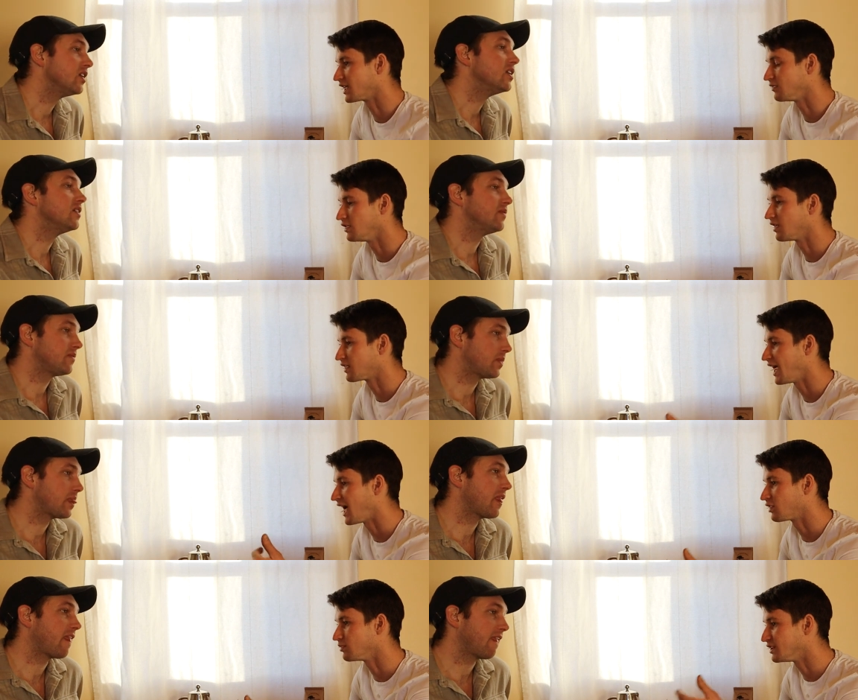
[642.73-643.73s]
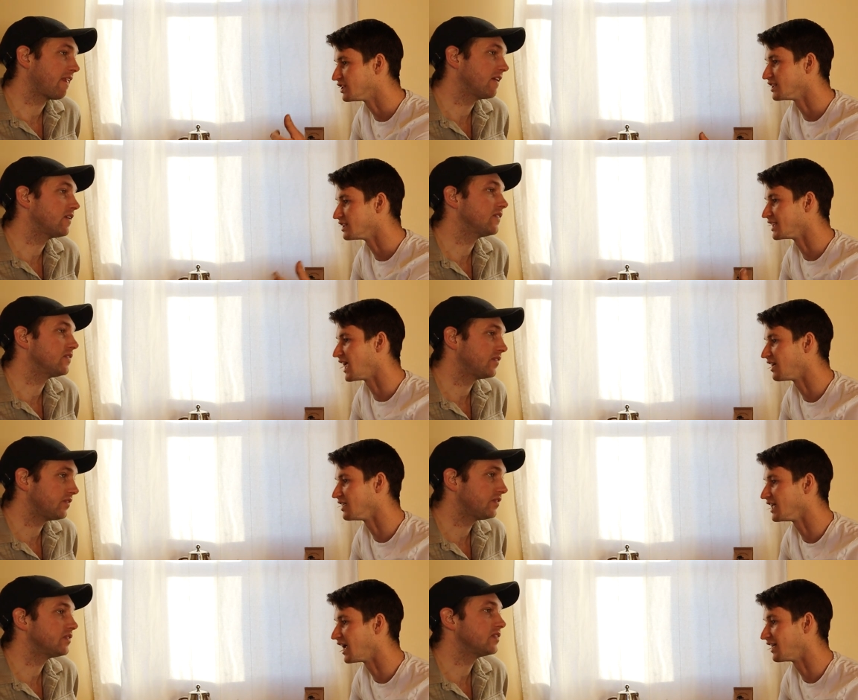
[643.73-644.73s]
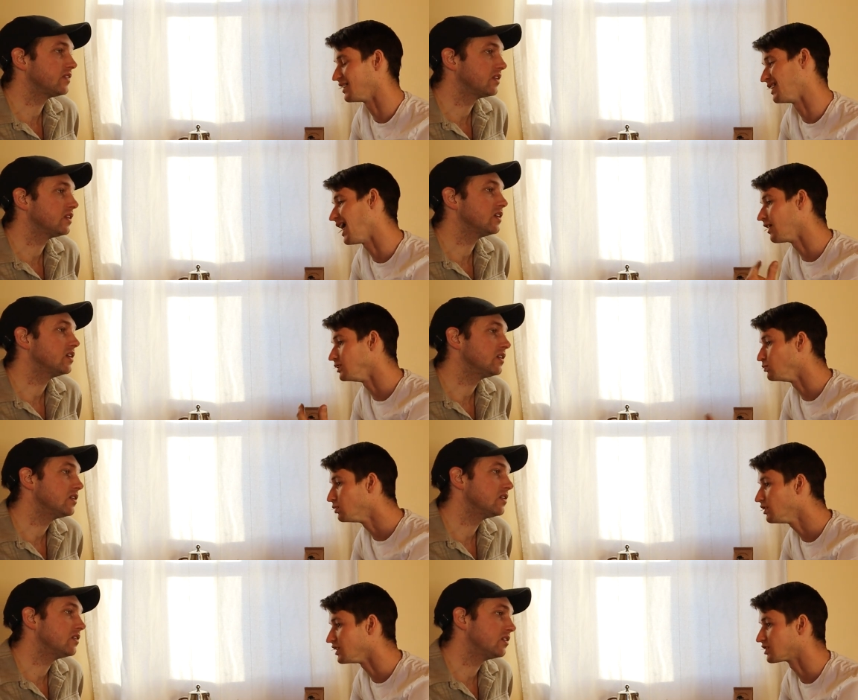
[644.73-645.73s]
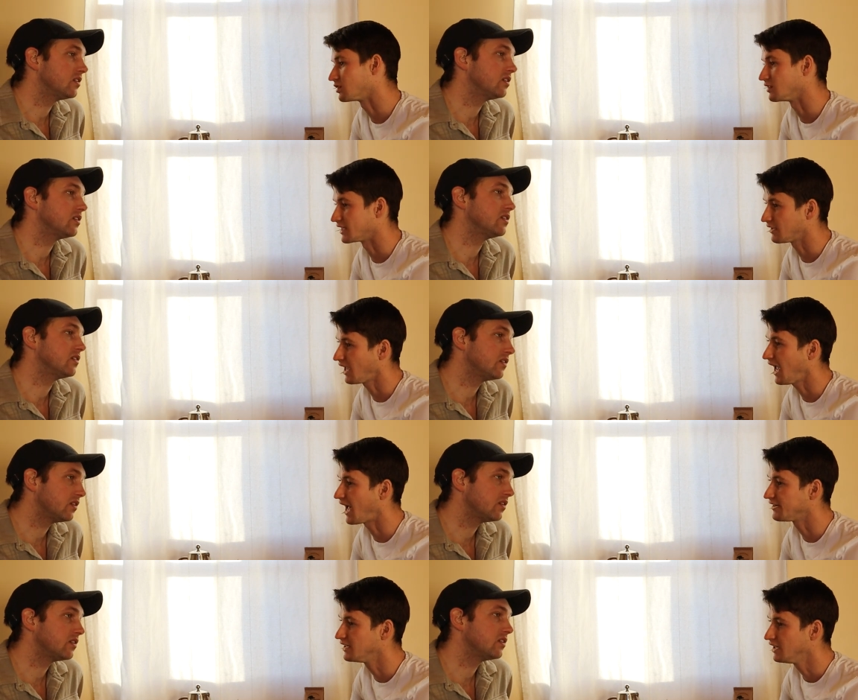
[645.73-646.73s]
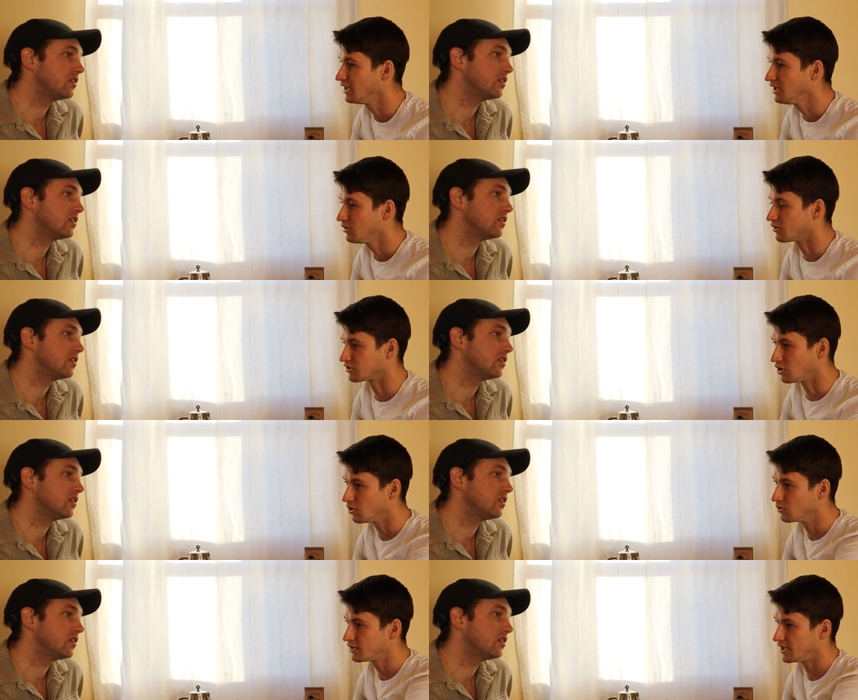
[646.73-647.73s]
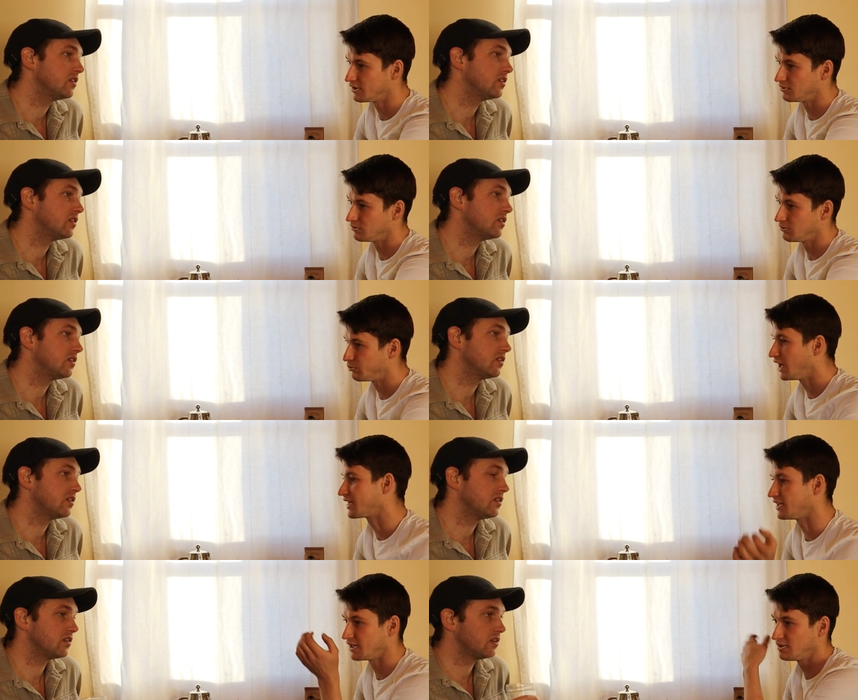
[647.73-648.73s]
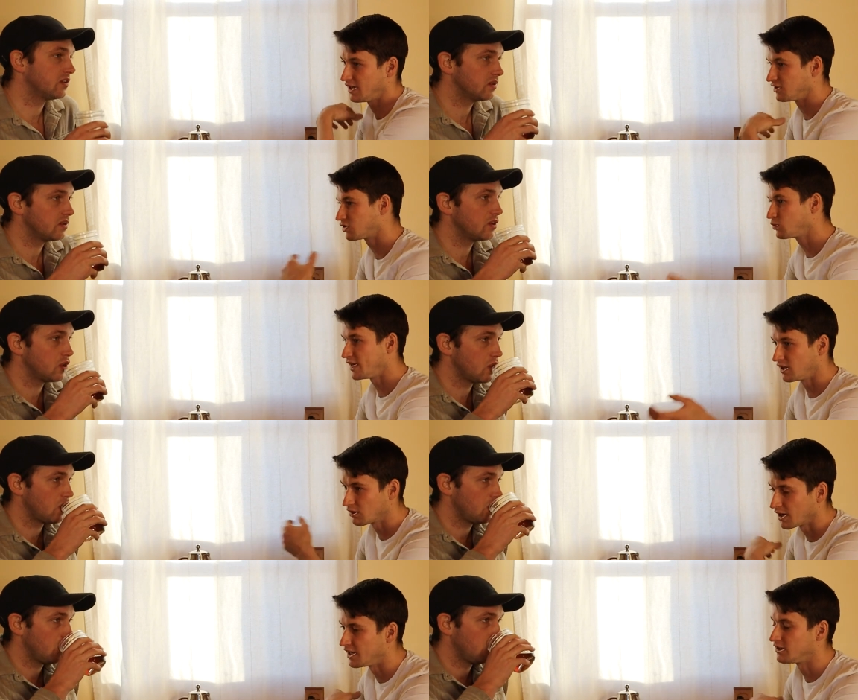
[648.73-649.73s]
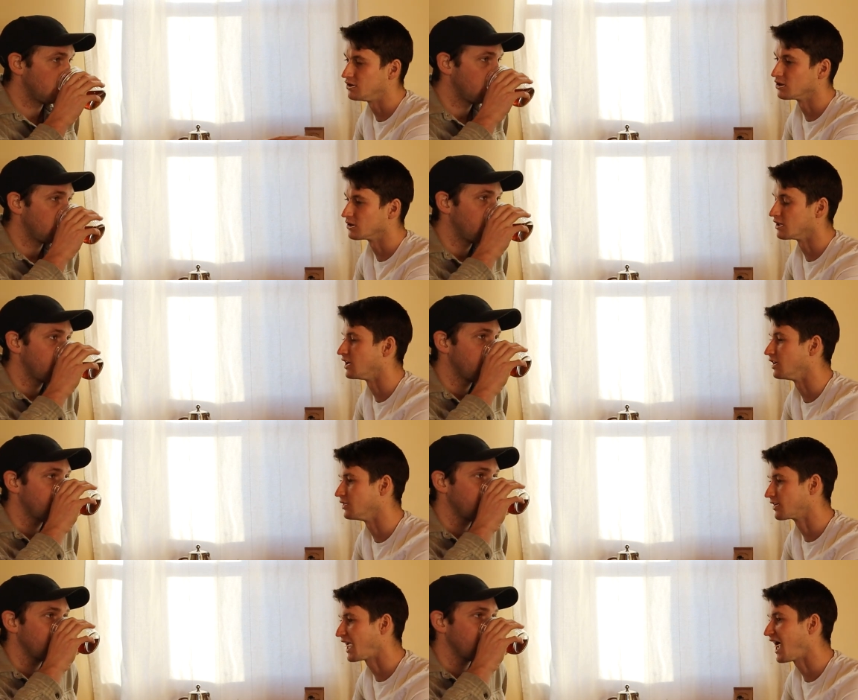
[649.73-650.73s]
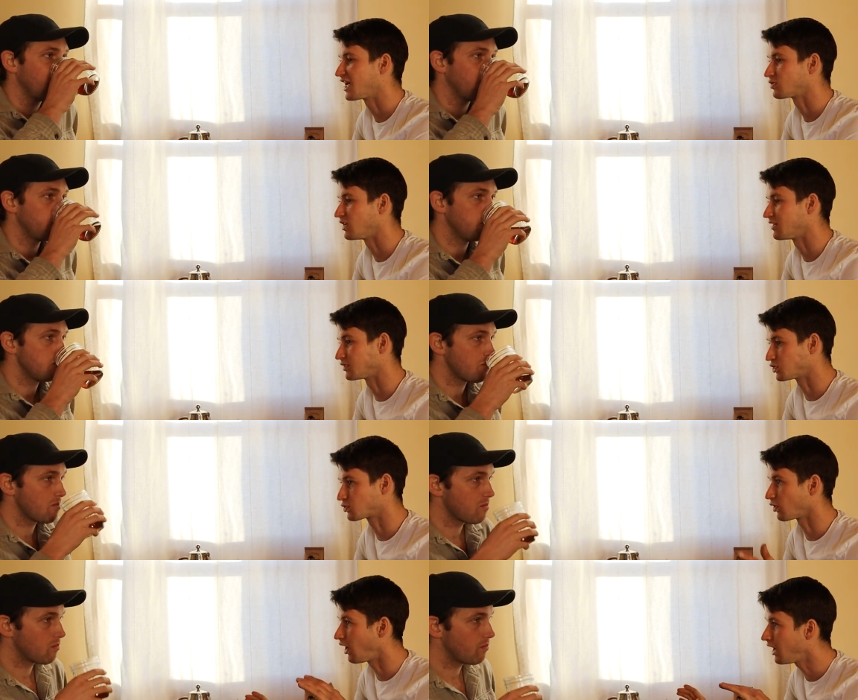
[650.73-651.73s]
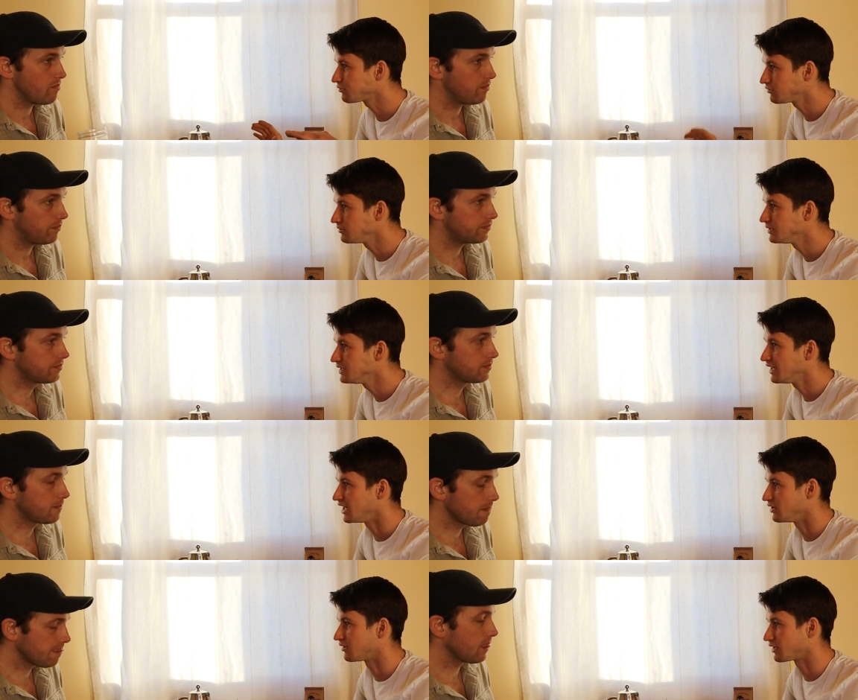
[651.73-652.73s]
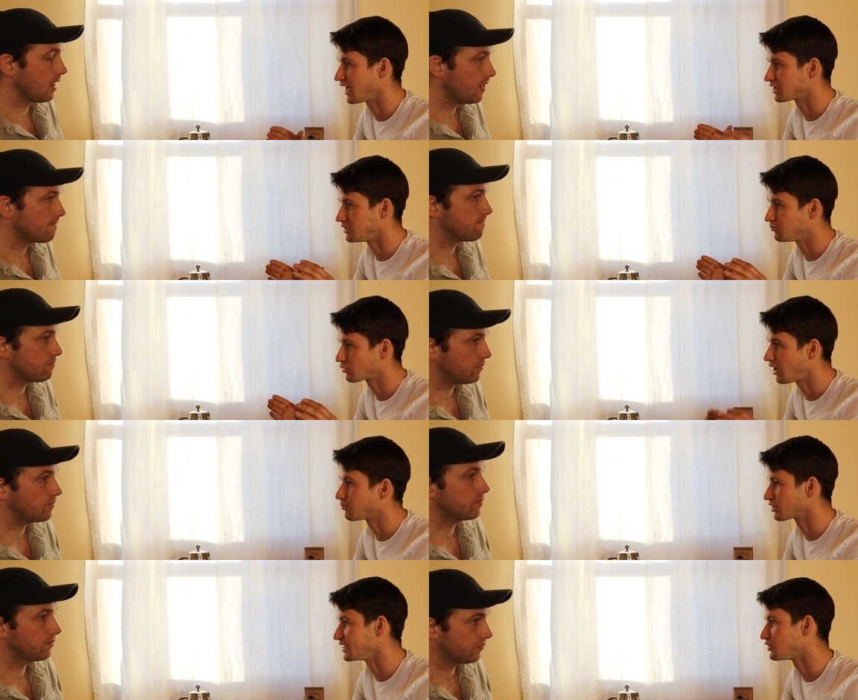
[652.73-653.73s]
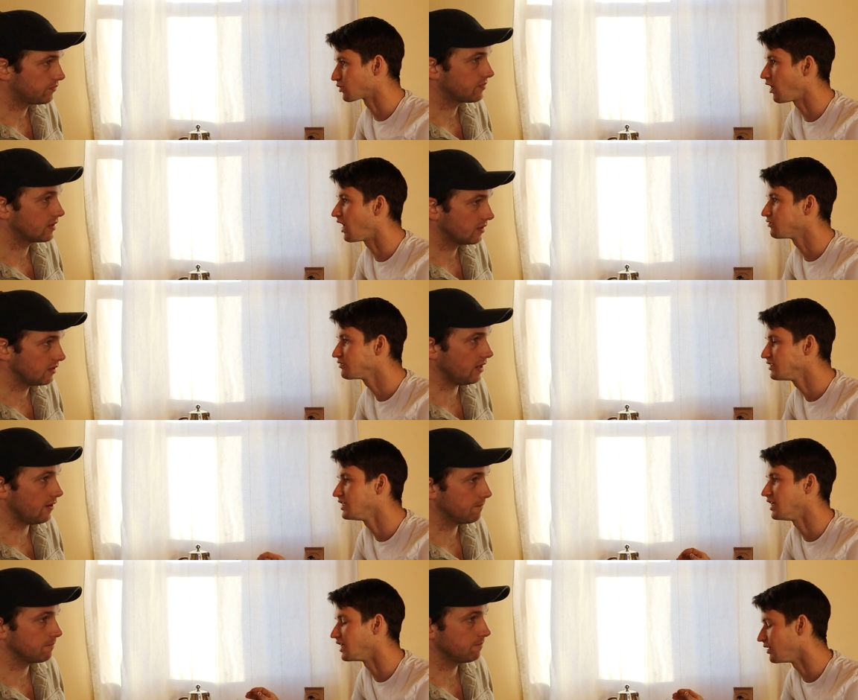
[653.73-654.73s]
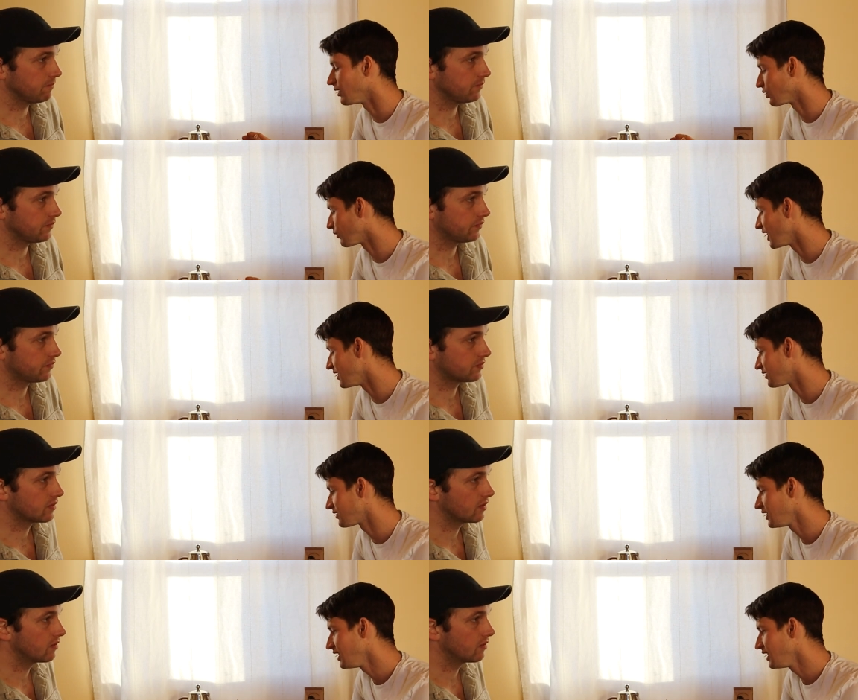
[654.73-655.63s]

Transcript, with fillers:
Speaker 1: like if you have to handle the material again and again, and then how you push. So like a cat, whereas a hoe can bucket it and swing. Right. Your uh, your cats will have to trough, and you have to actually properly trough. Yeah. Uh, otherwise,